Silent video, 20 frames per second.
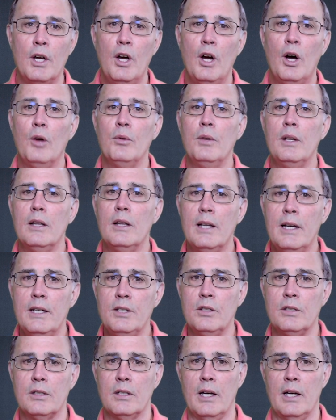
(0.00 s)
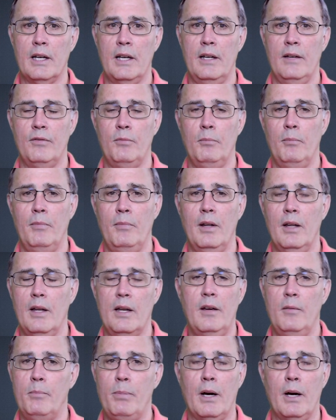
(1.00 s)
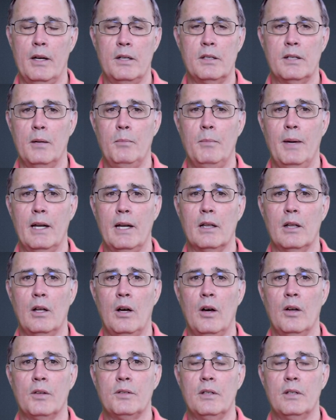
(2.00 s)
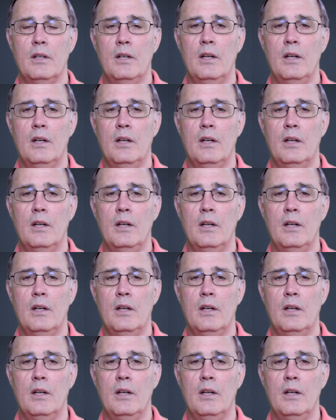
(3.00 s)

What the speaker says: Only legislative bodies can make laws.